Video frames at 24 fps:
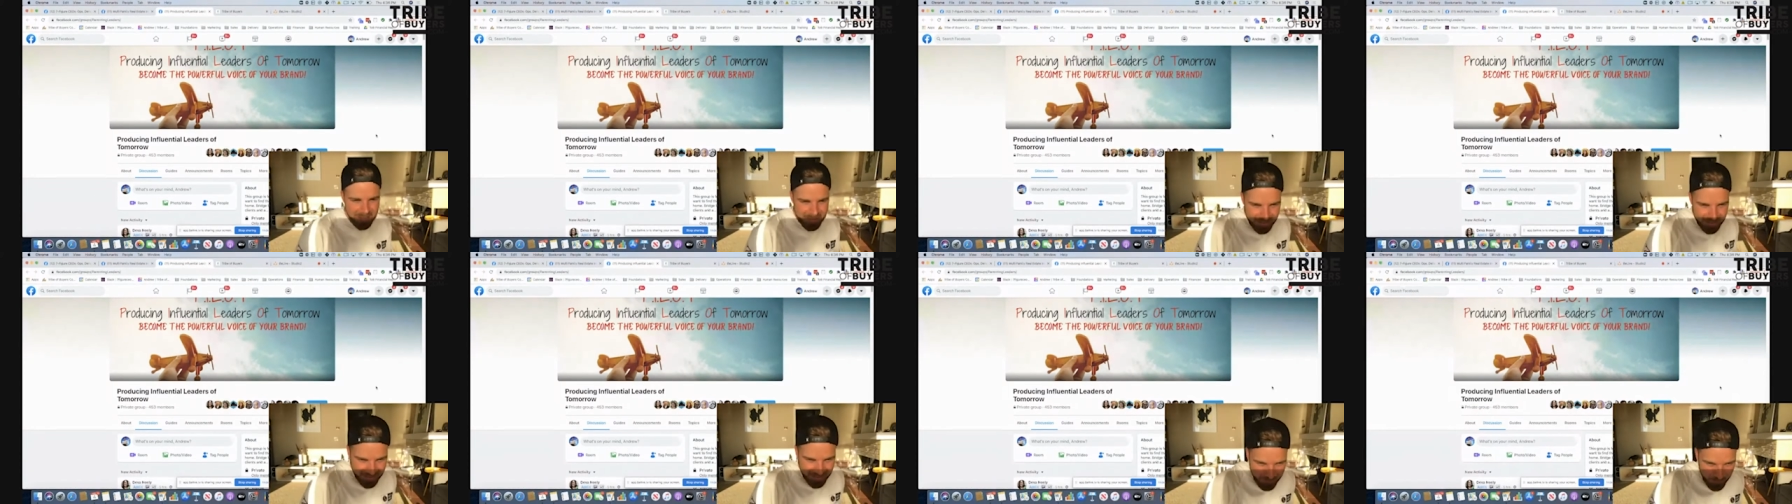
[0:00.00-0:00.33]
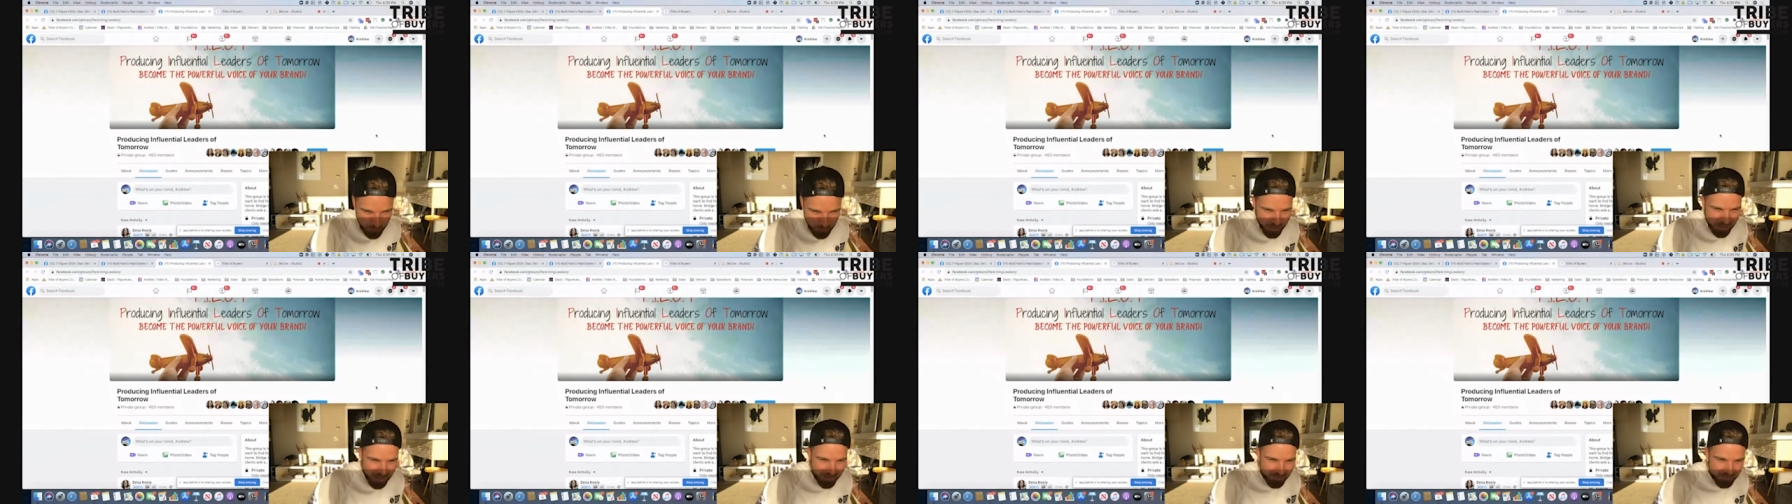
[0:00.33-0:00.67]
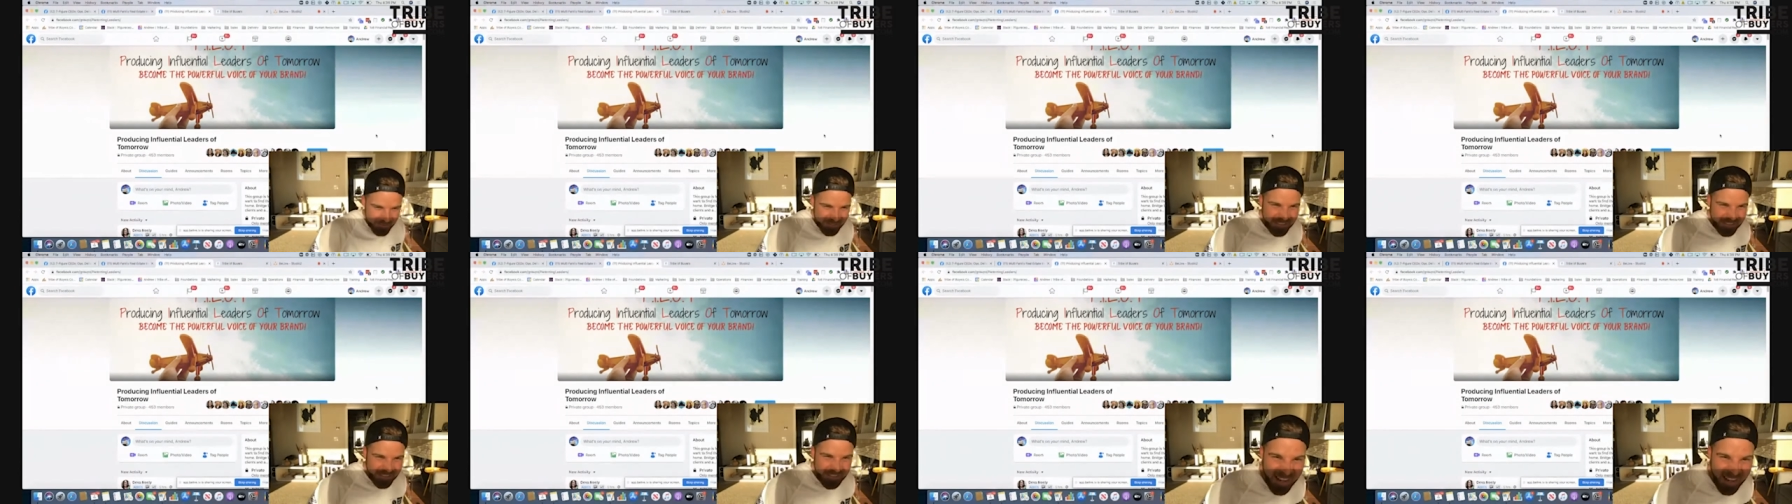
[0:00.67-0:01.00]
we have
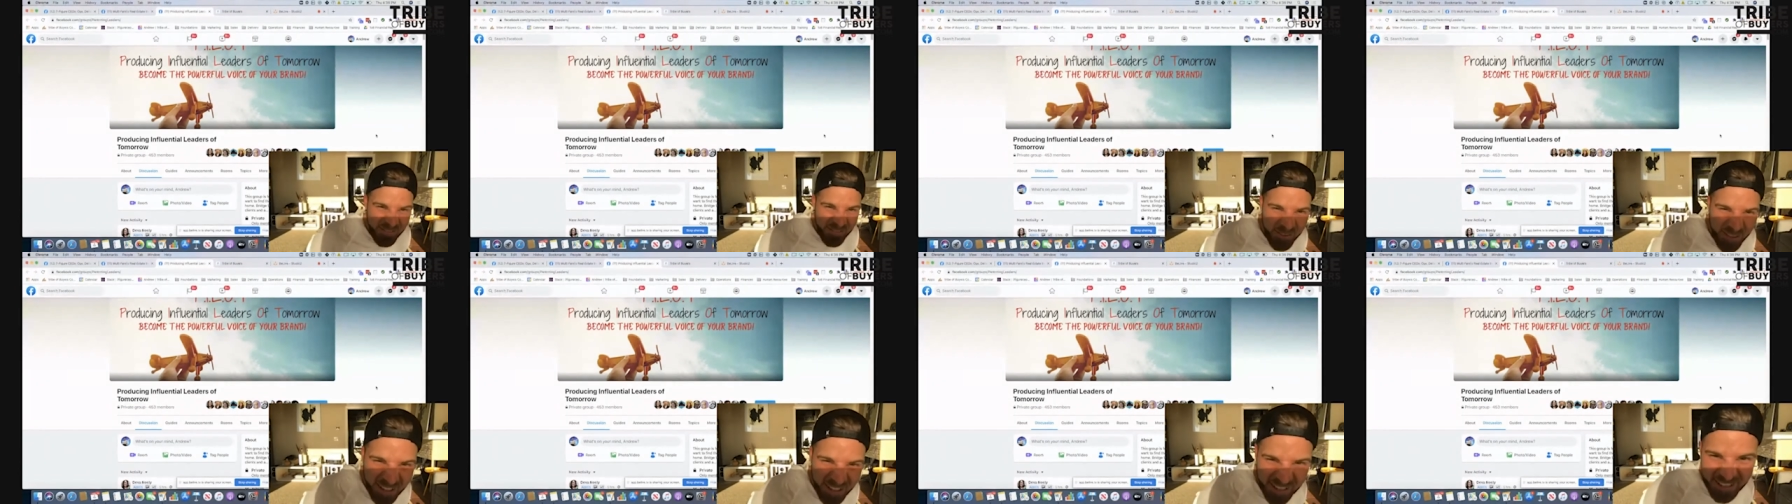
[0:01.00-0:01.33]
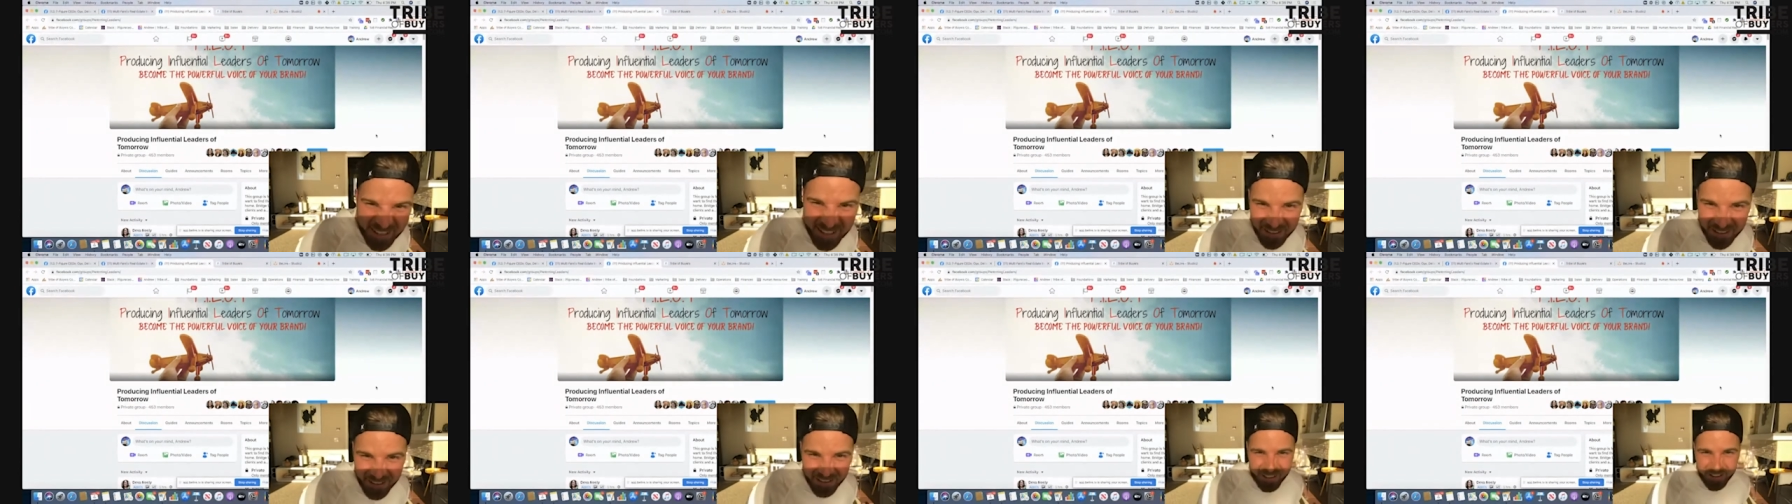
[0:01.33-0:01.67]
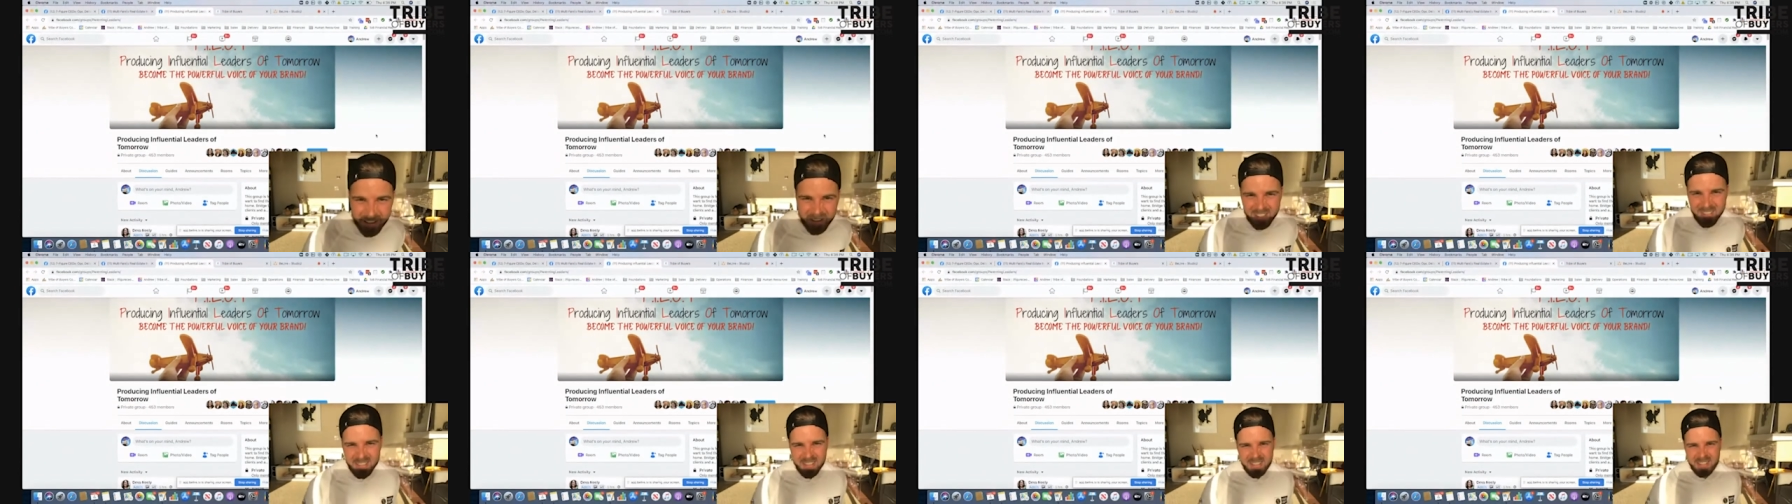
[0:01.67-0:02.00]
Deva here.
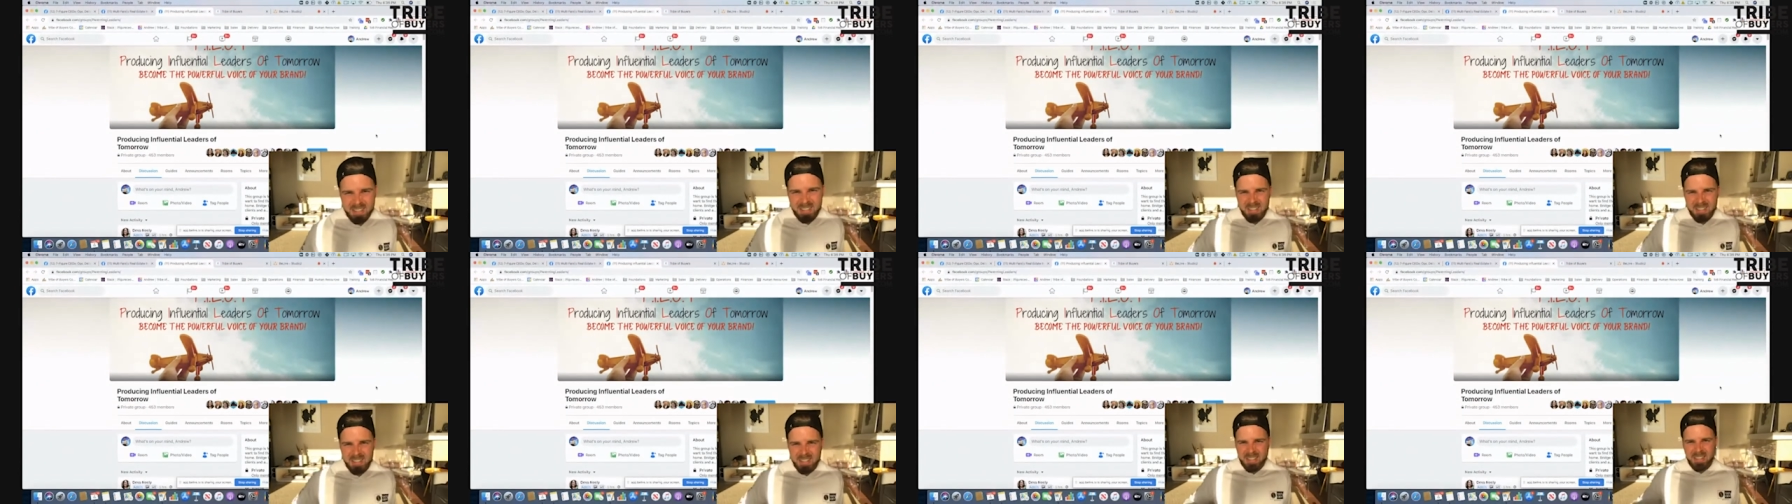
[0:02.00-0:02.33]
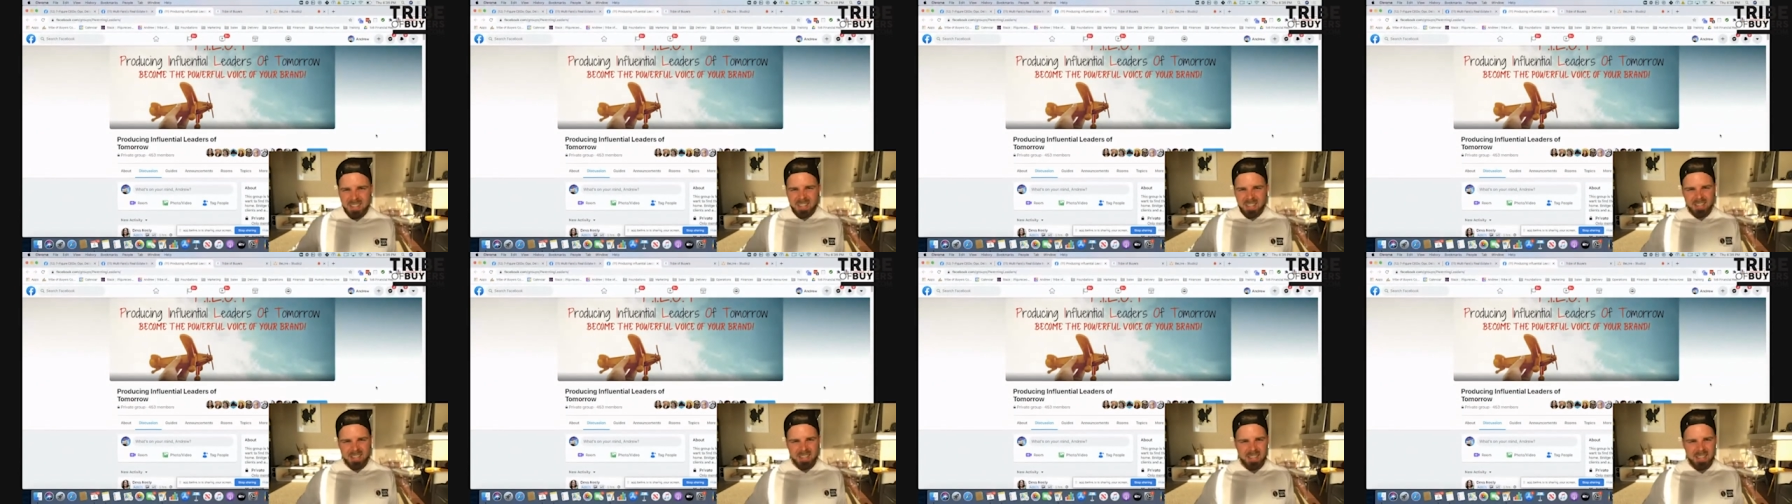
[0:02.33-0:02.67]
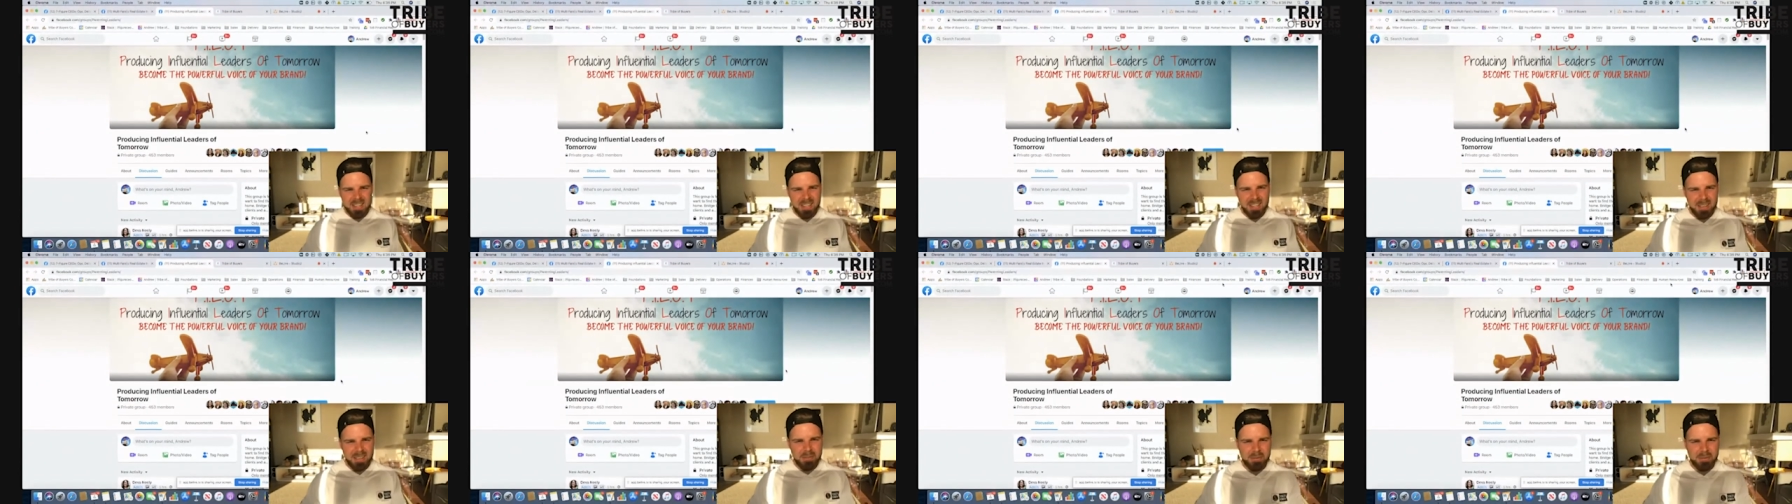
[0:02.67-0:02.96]
And